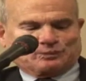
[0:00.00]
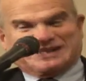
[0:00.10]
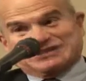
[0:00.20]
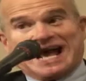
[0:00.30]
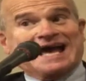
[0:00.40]

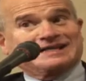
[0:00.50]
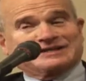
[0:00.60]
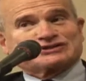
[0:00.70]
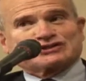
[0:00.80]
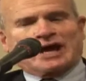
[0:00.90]
But it's kind
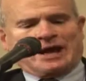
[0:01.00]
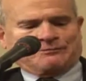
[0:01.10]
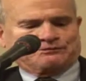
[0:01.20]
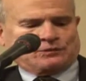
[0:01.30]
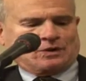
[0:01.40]
of the
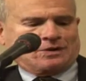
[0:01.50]
same.